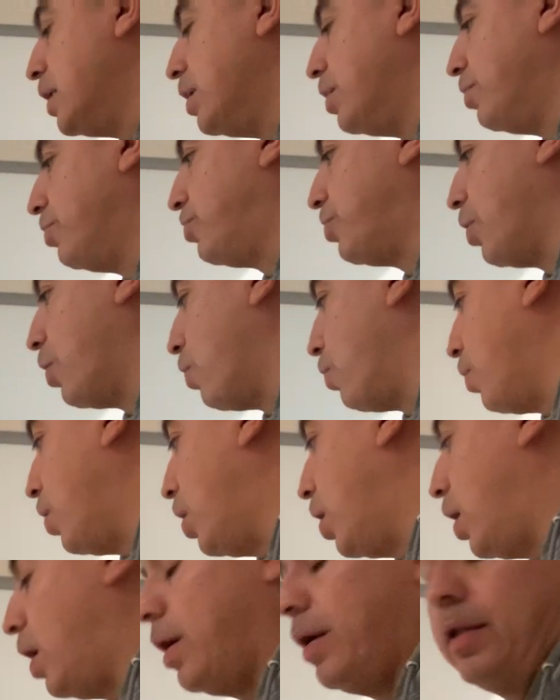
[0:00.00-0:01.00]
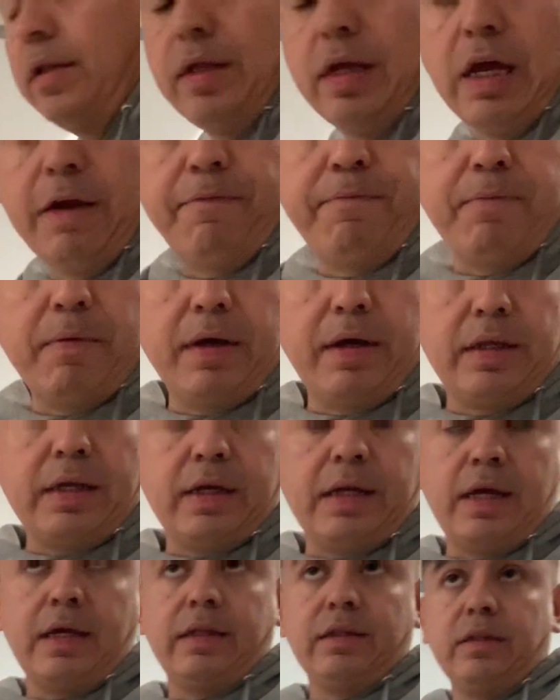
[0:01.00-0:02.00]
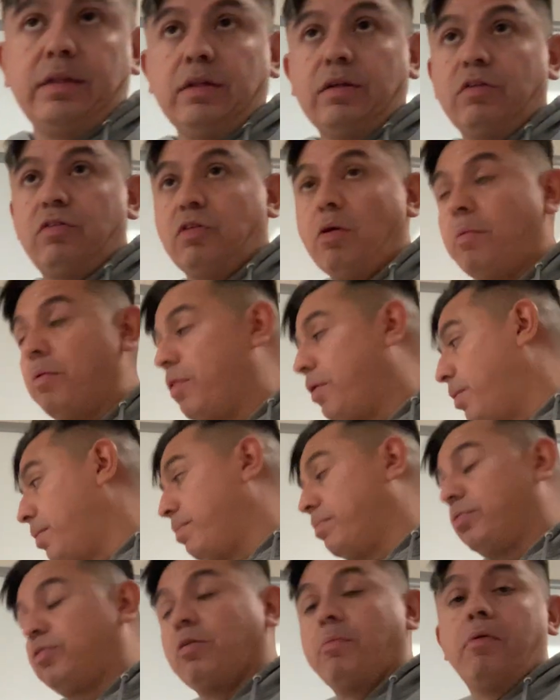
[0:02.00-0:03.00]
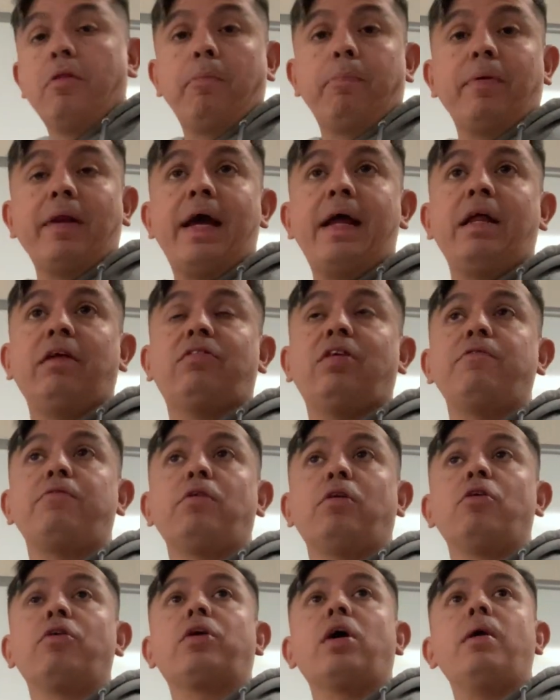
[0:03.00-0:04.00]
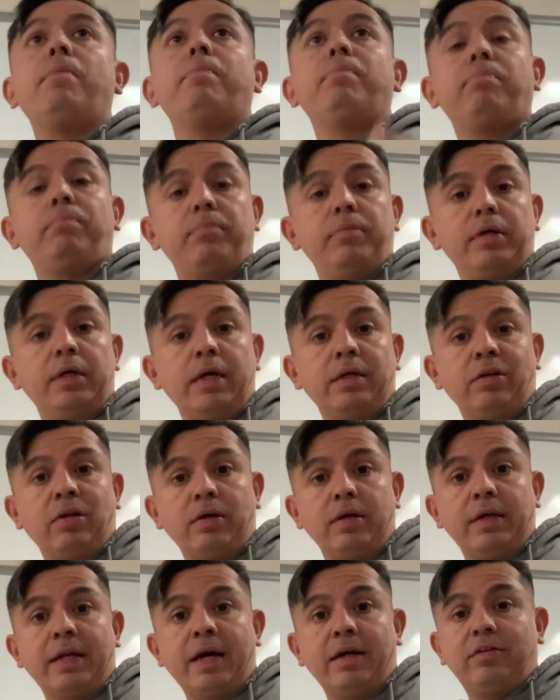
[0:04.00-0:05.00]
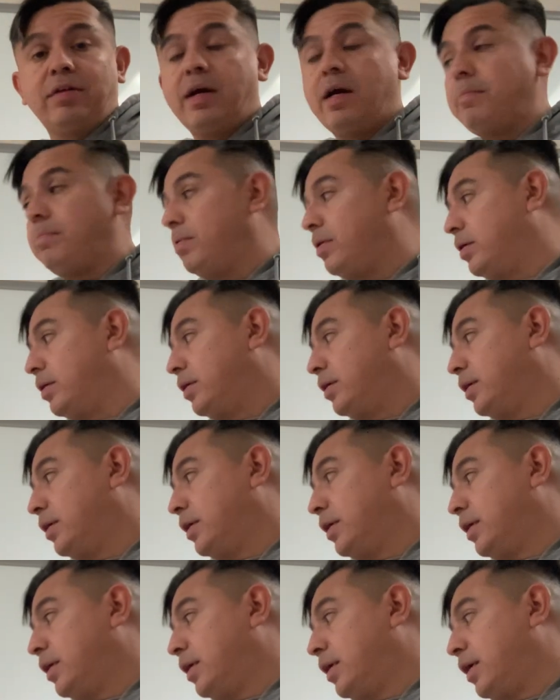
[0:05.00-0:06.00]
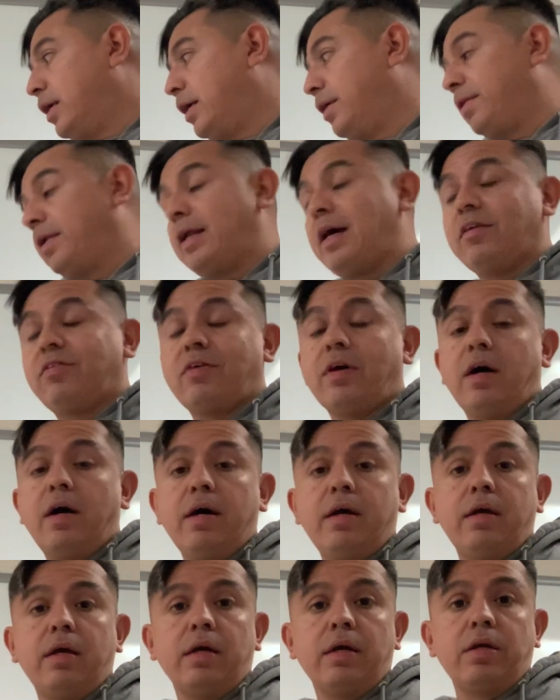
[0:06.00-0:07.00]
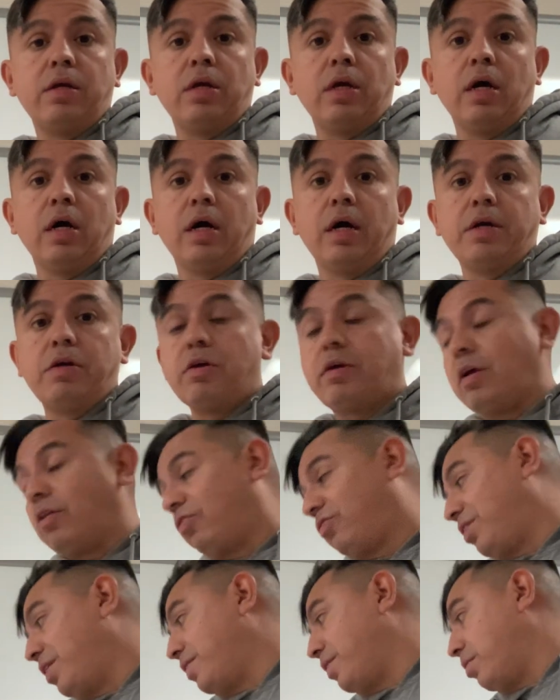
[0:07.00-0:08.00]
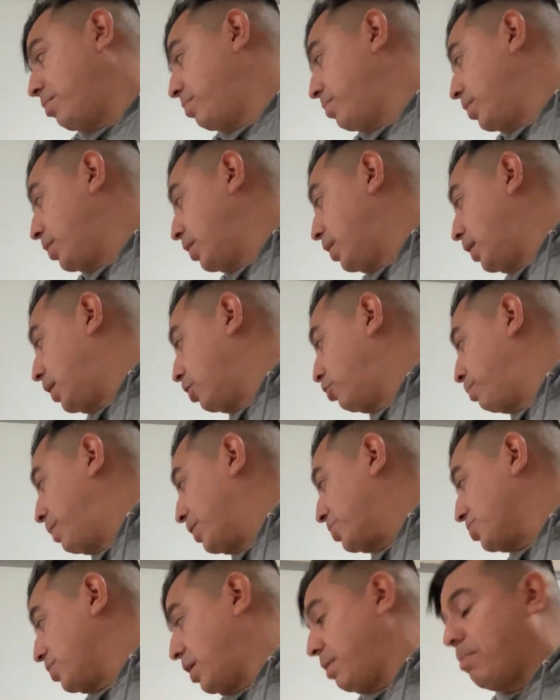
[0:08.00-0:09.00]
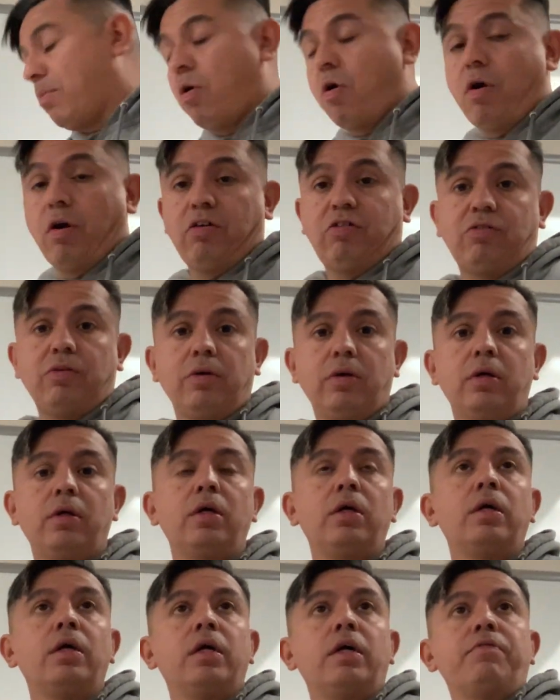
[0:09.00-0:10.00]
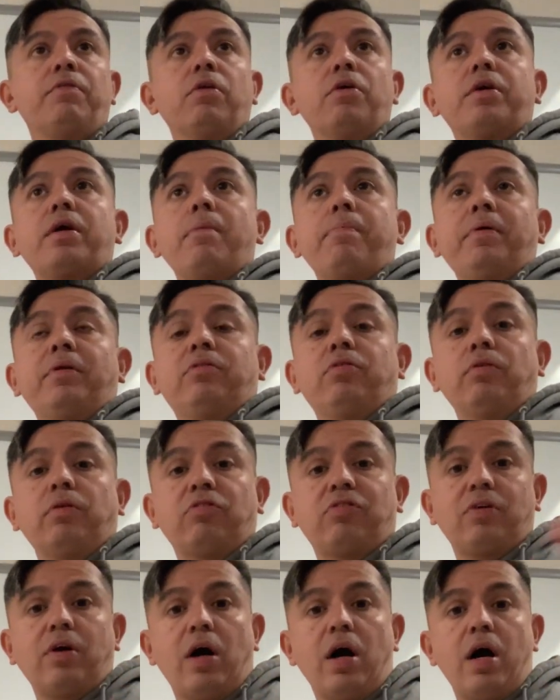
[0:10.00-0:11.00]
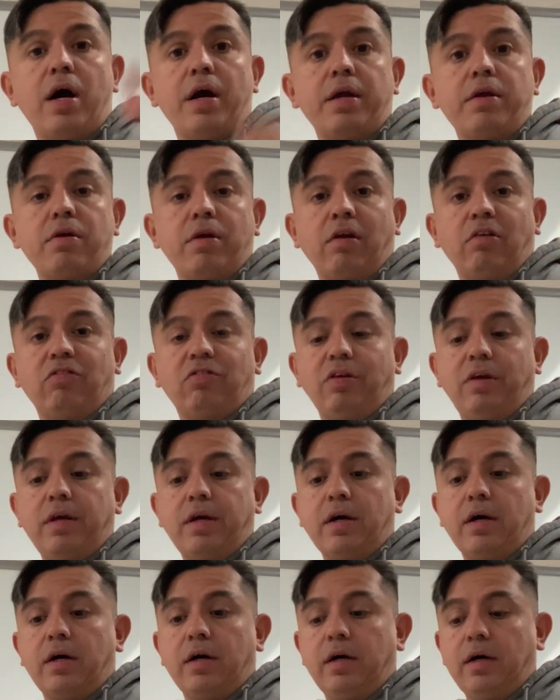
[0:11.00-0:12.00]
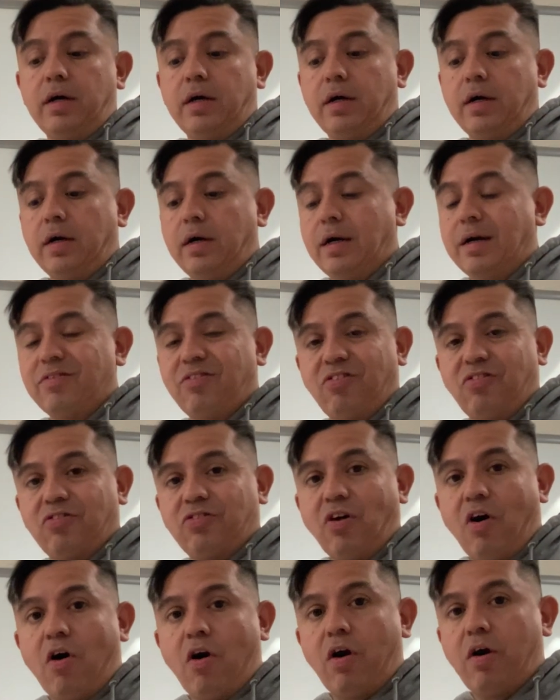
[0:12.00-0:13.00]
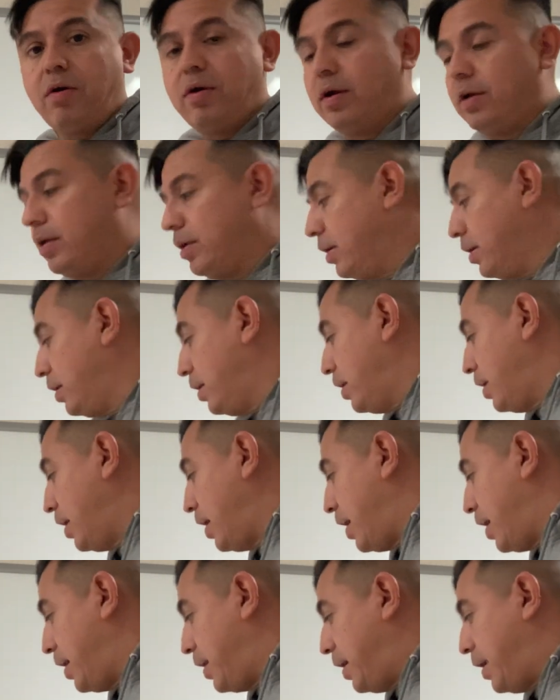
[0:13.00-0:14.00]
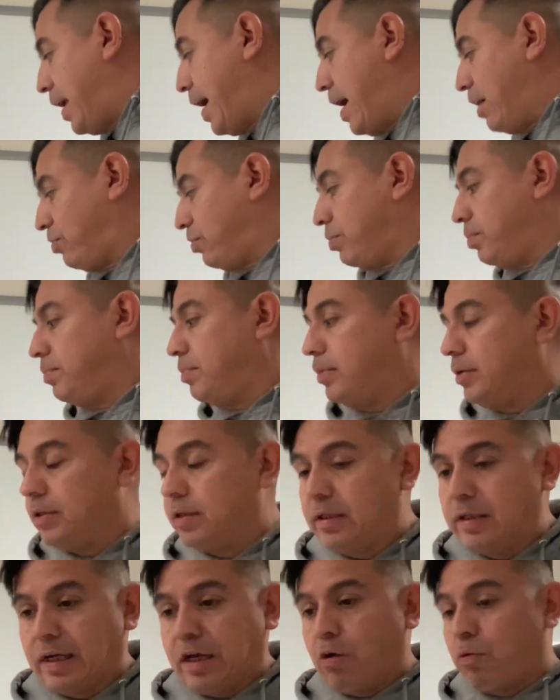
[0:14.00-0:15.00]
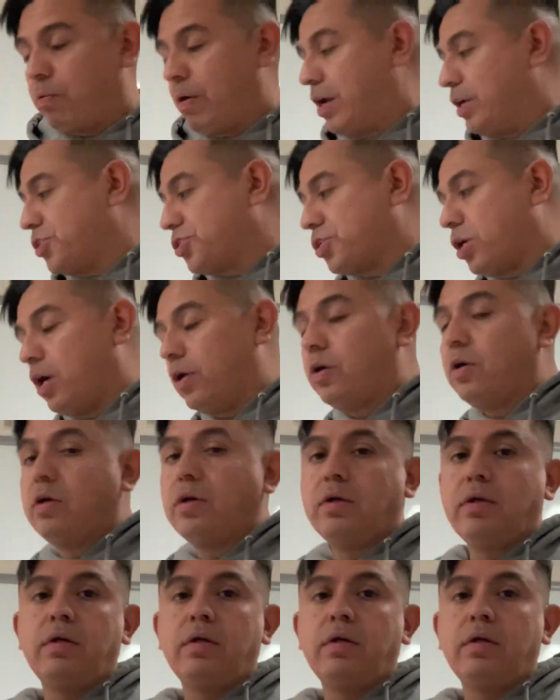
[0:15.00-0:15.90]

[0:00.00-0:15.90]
If some of the planets, if you look up in the nighttime on the night sky, you can see them, especially Mars. If you look up into the sky, you can see a star, and it has like a reddish color.